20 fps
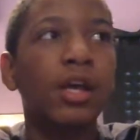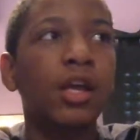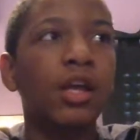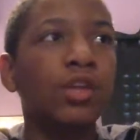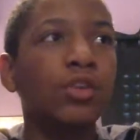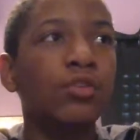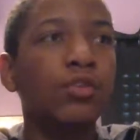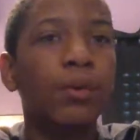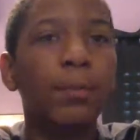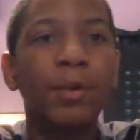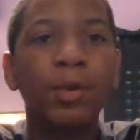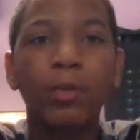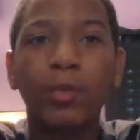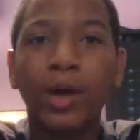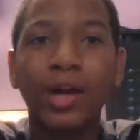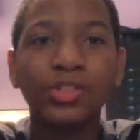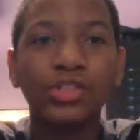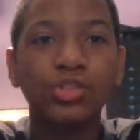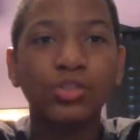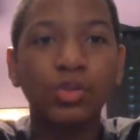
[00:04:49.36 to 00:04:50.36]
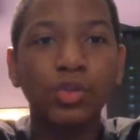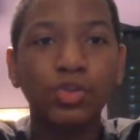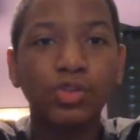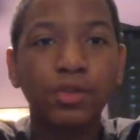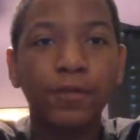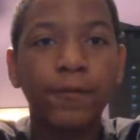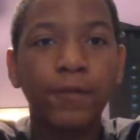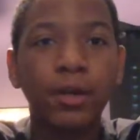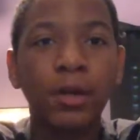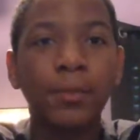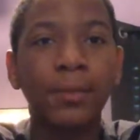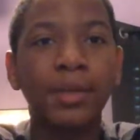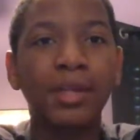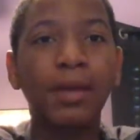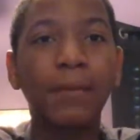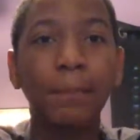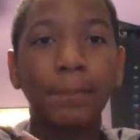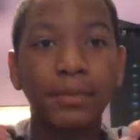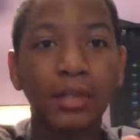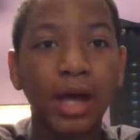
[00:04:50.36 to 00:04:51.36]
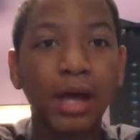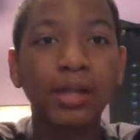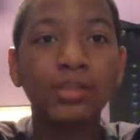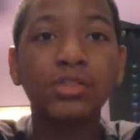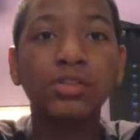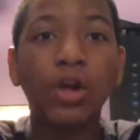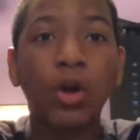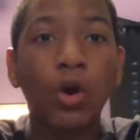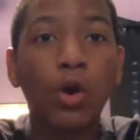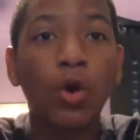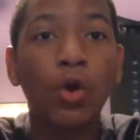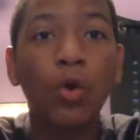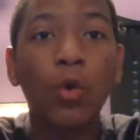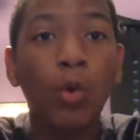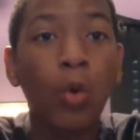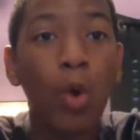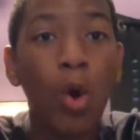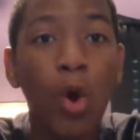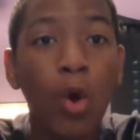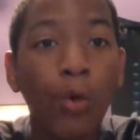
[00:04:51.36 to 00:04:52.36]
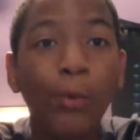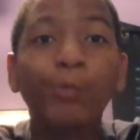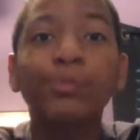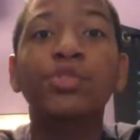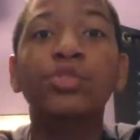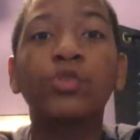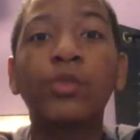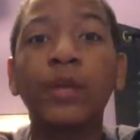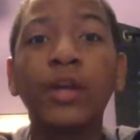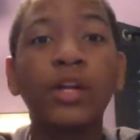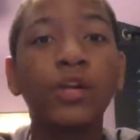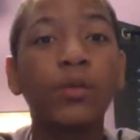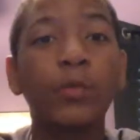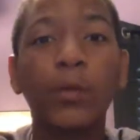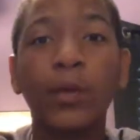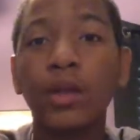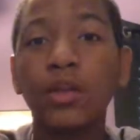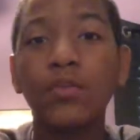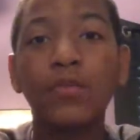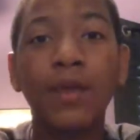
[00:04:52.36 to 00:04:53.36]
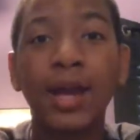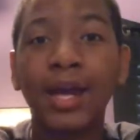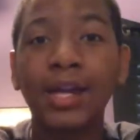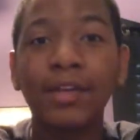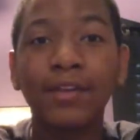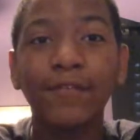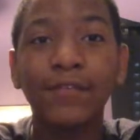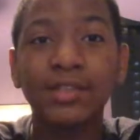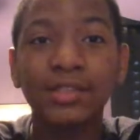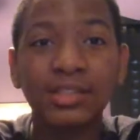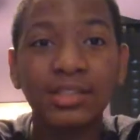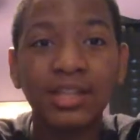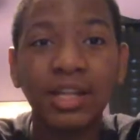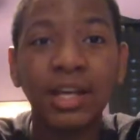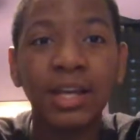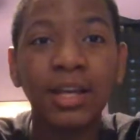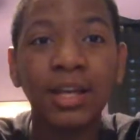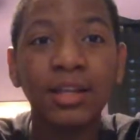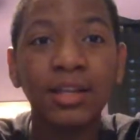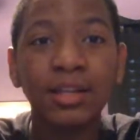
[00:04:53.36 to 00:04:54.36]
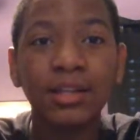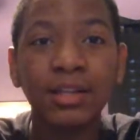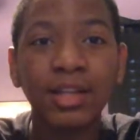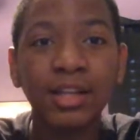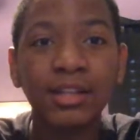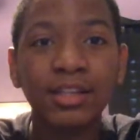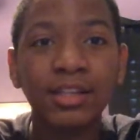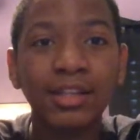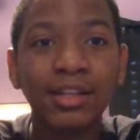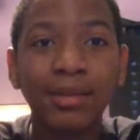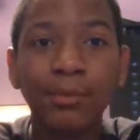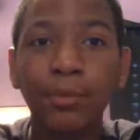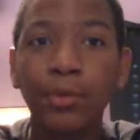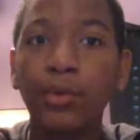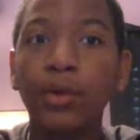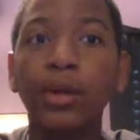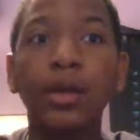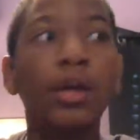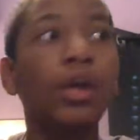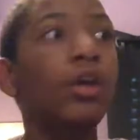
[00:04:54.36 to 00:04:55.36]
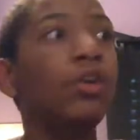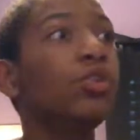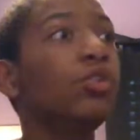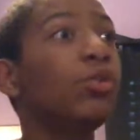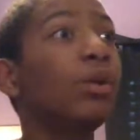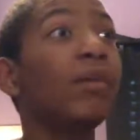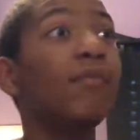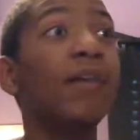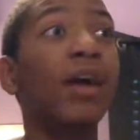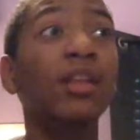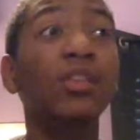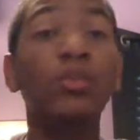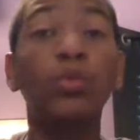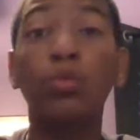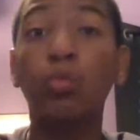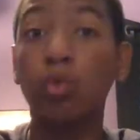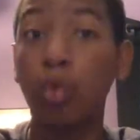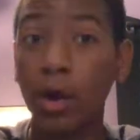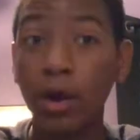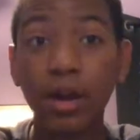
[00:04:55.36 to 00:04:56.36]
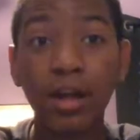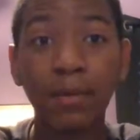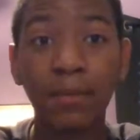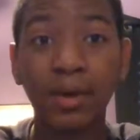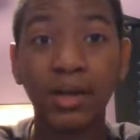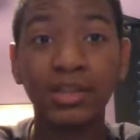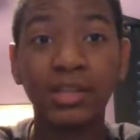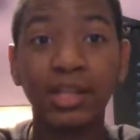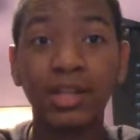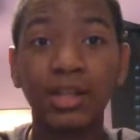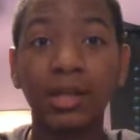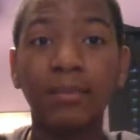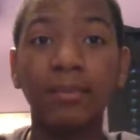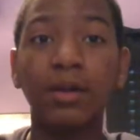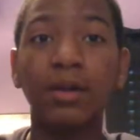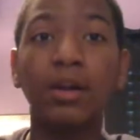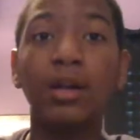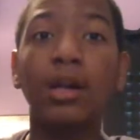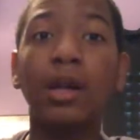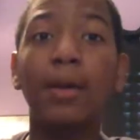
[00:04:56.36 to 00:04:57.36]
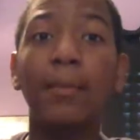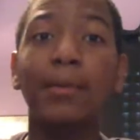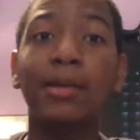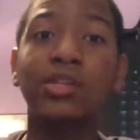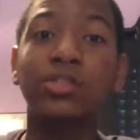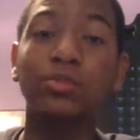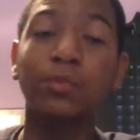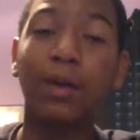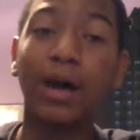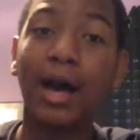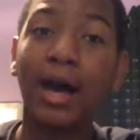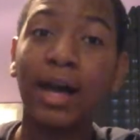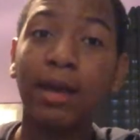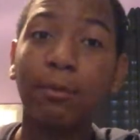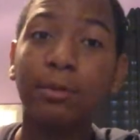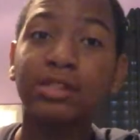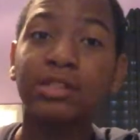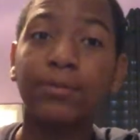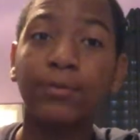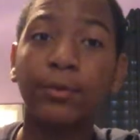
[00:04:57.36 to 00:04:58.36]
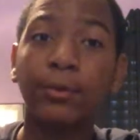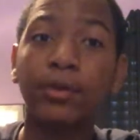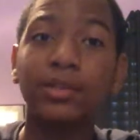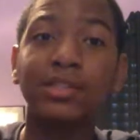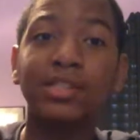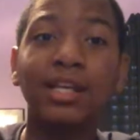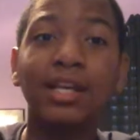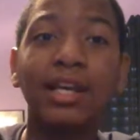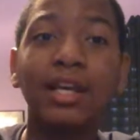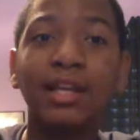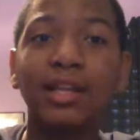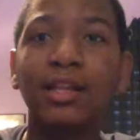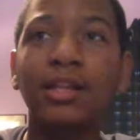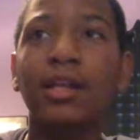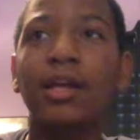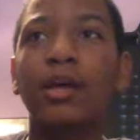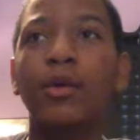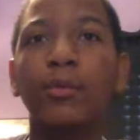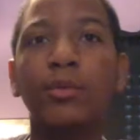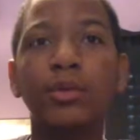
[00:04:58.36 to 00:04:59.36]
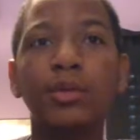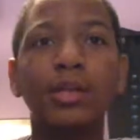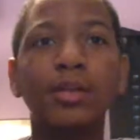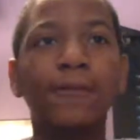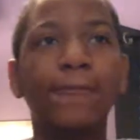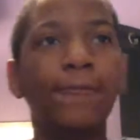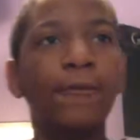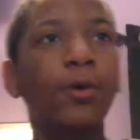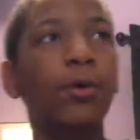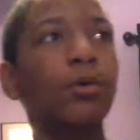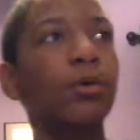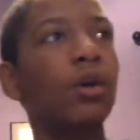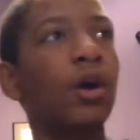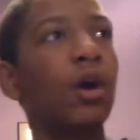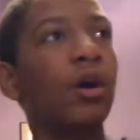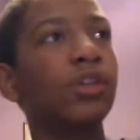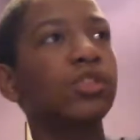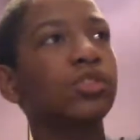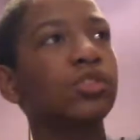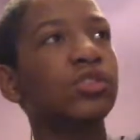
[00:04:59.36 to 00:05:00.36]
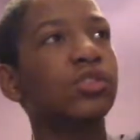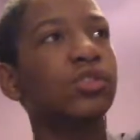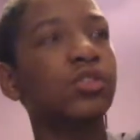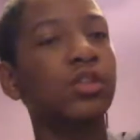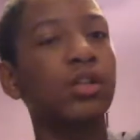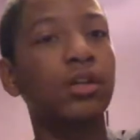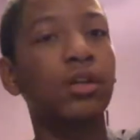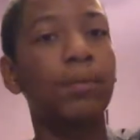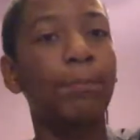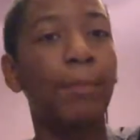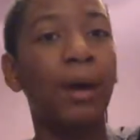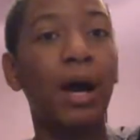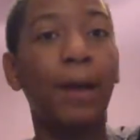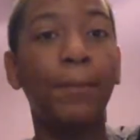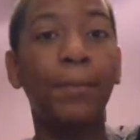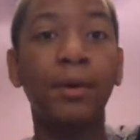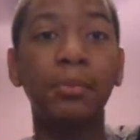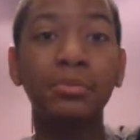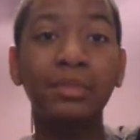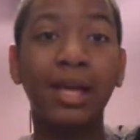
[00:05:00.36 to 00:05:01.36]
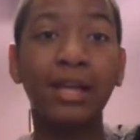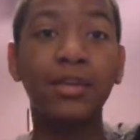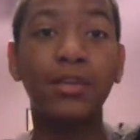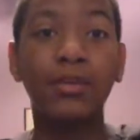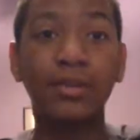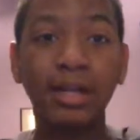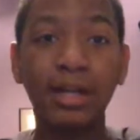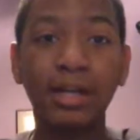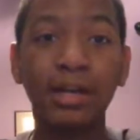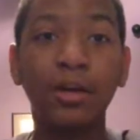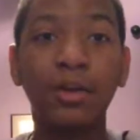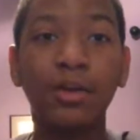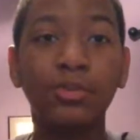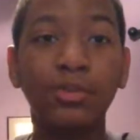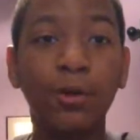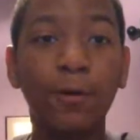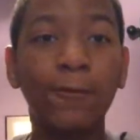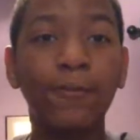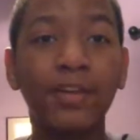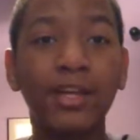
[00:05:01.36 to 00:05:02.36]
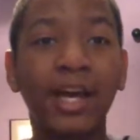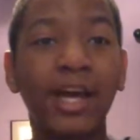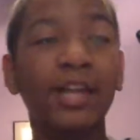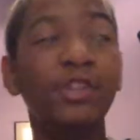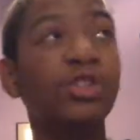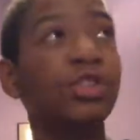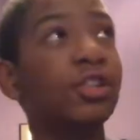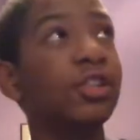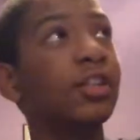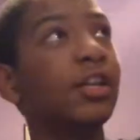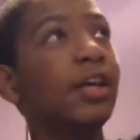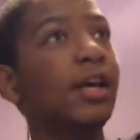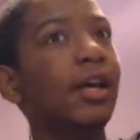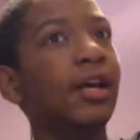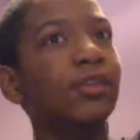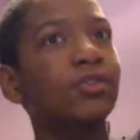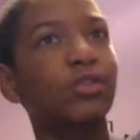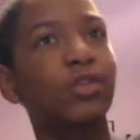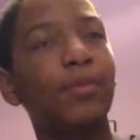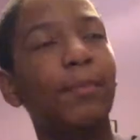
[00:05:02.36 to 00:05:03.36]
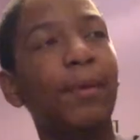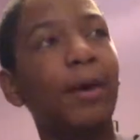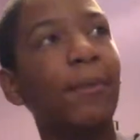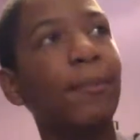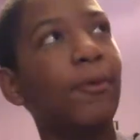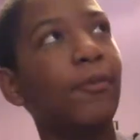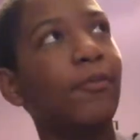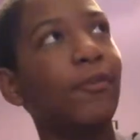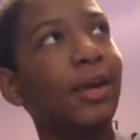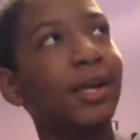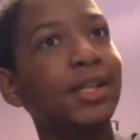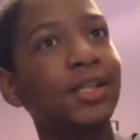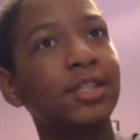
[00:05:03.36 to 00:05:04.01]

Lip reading: you'll be watching YouTube video, but it blocks the whole home screen to where you can't even see nothing anymore. You don't even have to worry about that no more. Because with iOS 14, when you get a phone call, it's just going to pop up like you're getting a notification. It's going to pop up right at the